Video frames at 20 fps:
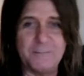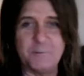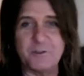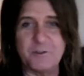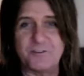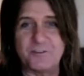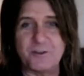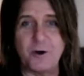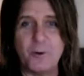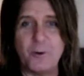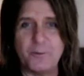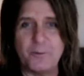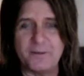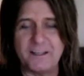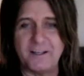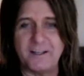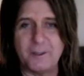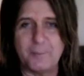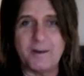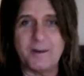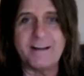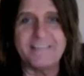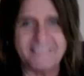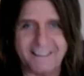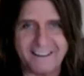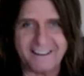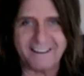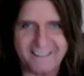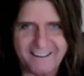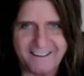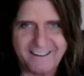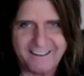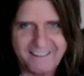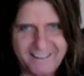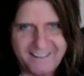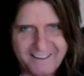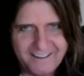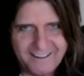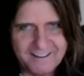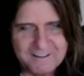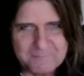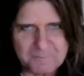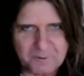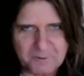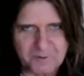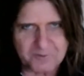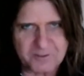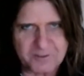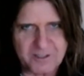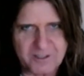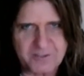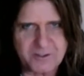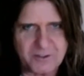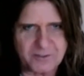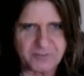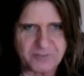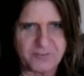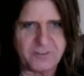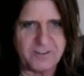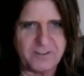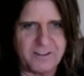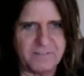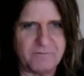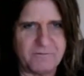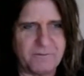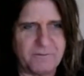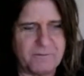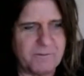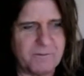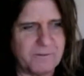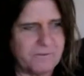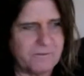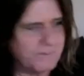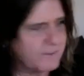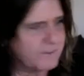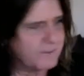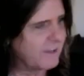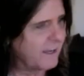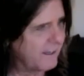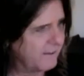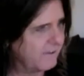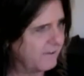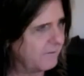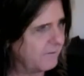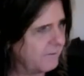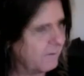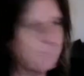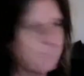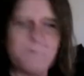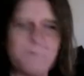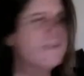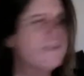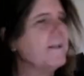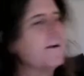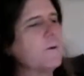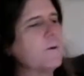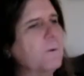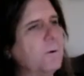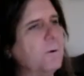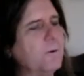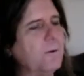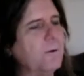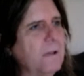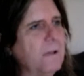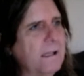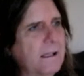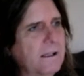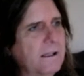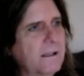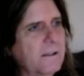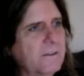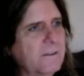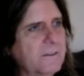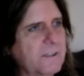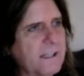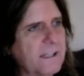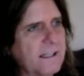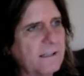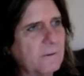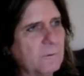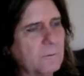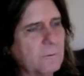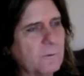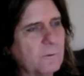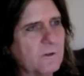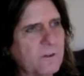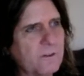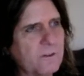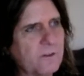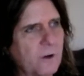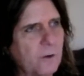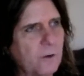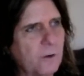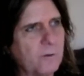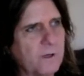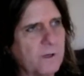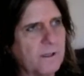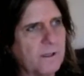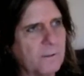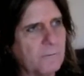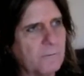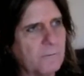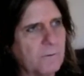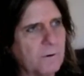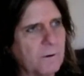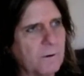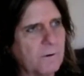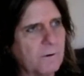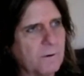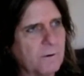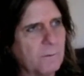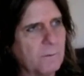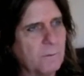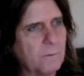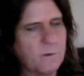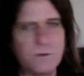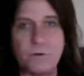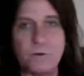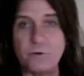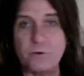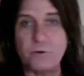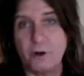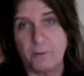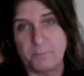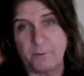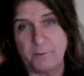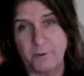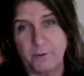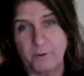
with Sony in America, because he just signed a pretty cool deal with Sony with Europe,